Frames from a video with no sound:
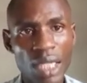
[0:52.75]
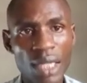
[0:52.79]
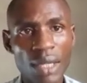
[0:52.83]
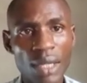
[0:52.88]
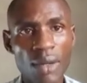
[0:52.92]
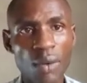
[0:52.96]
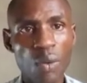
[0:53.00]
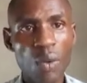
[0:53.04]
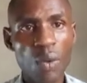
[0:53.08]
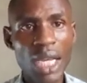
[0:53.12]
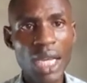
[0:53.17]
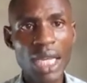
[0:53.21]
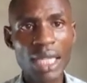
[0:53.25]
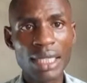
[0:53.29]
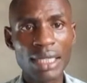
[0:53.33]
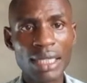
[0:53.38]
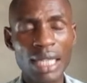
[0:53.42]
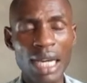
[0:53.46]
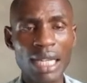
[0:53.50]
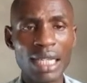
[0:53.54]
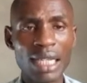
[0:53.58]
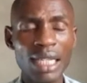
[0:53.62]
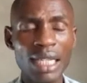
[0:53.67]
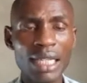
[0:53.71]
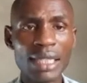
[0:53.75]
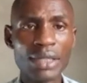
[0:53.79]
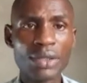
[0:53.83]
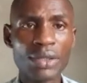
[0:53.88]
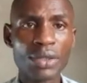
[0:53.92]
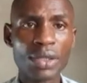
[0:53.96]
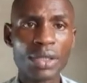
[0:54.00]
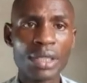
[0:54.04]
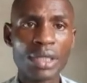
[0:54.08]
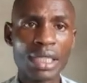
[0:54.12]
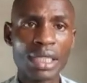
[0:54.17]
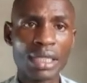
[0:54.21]
when an
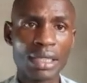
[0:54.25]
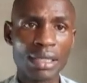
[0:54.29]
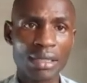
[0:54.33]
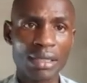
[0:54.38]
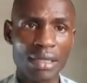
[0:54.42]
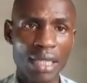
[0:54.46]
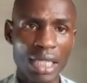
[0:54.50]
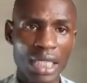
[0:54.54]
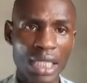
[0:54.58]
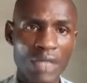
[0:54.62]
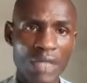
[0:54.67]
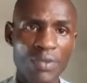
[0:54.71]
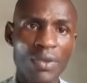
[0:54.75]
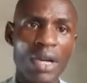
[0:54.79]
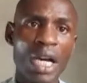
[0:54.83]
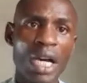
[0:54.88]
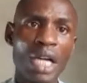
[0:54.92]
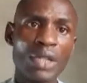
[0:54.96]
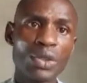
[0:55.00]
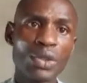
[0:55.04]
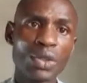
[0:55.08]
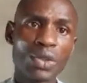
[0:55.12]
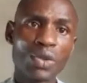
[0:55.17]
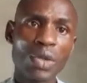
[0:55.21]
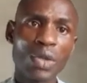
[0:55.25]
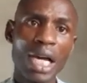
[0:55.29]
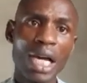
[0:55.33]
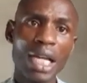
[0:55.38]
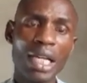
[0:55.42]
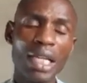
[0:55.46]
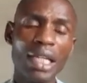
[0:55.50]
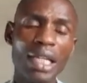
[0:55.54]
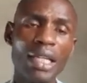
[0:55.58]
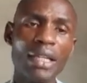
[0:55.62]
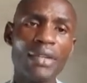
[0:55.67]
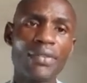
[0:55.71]
electron is transferred,
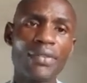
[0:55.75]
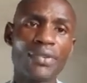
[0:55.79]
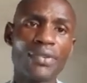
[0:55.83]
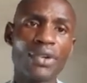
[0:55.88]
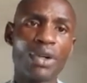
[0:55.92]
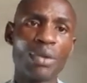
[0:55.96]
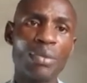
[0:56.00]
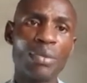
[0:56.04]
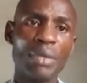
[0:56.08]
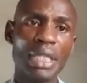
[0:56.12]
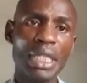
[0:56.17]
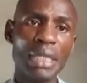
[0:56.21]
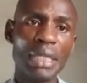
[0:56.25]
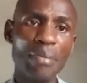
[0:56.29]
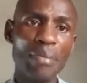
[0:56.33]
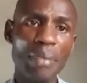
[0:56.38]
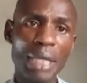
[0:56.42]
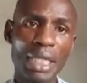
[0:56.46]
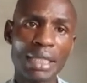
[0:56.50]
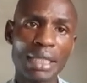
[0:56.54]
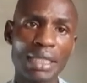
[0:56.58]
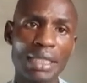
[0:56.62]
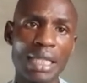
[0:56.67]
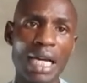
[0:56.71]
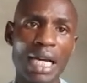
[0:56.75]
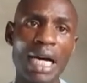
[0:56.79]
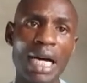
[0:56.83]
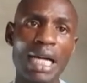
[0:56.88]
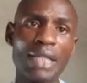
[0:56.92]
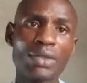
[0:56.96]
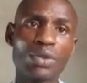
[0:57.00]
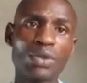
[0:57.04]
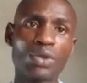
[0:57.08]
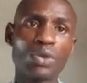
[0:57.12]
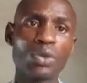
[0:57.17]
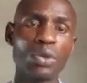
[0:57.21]
usually from a
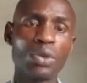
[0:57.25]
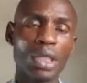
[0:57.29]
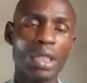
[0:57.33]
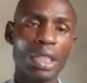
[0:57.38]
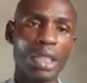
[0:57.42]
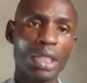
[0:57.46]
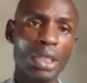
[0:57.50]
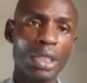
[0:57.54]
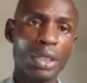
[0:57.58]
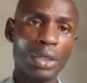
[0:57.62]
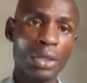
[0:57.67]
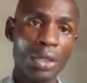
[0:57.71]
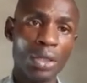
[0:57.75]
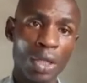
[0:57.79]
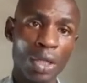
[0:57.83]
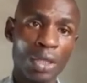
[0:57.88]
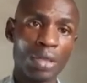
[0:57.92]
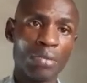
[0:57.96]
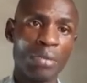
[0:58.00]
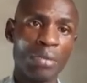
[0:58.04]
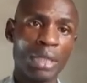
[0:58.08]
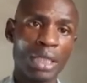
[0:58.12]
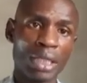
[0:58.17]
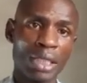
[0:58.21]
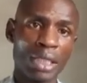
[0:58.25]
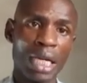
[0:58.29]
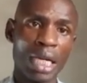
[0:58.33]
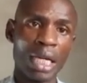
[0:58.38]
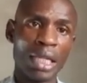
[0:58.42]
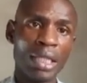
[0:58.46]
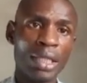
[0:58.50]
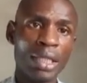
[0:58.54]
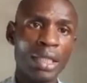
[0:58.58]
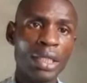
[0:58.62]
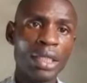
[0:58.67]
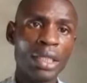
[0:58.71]
metal to a non-metal,
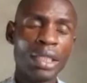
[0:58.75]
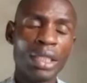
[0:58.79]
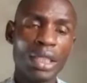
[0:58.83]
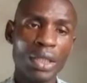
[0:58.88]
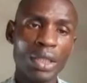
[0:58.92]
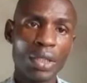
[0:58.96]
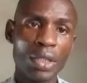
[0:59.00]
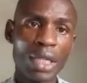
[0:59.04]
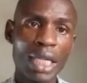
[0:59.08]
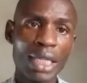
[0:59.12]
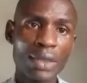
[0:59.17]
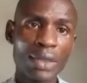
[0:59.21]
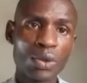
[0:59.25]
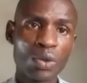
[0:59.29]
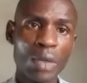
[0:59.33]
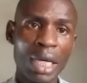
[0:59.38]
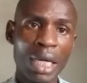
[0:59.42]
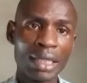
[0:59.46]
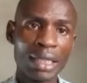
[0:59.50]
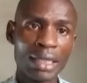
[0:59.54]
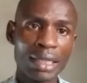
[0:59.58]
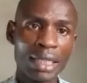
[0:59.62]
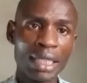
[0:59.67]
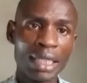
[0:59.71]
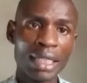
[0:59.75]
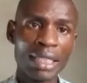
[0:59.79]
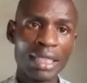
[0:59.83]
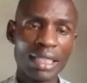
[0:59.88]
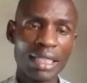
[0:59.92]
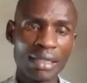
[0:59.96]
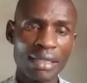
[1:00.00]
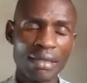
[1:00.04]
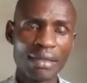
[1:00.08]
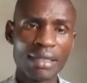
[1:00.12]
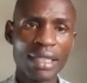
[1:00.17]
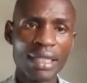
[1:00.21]
in order to attain
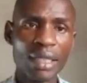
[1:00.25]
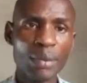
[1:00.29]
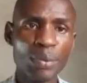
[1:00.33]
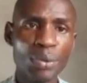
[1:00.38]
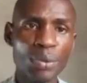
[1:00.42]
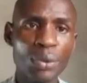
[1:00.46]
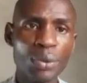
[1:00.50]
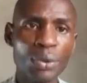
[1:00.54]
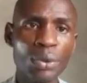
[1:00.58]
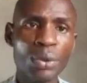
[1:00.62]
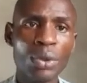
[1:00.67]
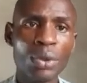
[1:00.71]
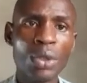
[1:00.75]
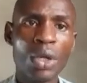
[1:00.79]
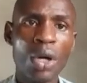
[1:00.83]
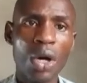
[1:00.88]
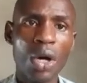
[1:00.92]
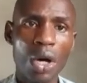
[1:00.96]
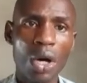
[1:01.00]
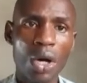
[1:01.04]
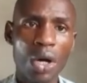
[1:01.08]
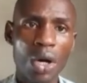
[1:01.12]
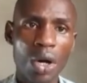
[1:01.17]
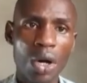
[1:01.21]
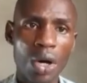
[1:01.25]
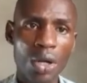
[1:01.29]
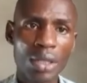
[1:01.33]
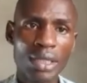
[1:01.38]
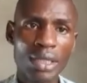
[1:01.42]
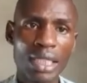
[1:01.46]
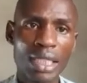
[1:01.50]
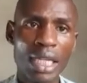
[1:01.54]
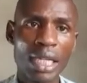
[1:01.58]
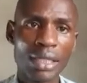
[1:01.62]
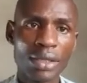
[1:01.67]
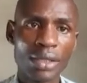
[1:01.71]
a stable
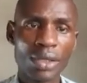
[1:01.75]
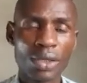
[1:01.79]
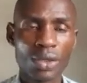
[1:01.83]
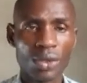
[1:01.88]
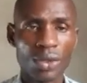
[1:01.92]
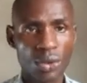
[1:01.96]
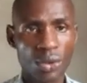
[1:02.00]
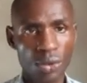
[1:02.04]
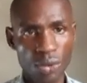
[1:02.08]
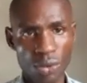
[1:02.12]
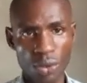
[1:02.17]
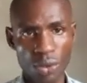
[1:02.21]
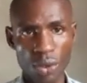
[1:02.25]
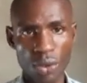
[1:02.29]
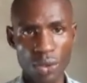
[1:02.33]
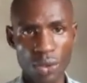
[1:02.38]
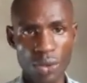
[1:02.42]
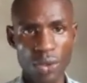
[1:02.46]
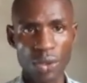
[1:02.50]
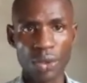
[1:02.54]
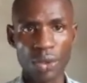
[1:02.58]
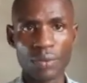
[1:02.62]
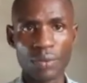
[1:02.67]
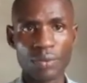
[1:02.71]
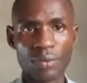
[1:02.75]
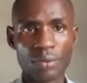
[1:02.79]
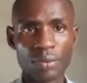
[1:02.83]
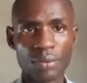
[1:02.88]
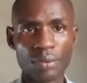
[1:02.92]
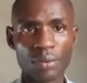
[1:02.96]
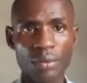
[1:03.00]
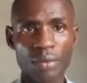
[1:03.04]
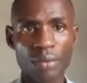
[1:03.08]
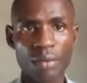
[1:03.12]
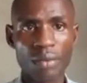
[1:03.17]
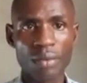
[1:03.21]
octet structure.
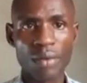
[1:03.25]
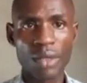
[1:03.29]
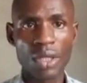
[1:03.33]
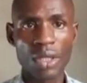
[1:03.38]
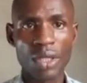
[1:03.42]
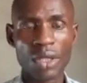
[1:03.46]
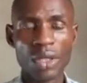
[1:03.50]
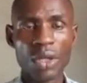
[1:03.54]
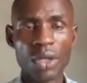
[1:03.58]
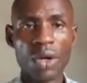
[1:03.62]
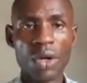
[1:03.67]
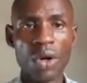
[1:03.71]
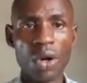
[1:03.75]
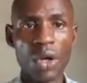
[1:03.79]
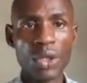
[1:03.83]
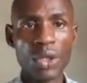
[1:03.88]
Or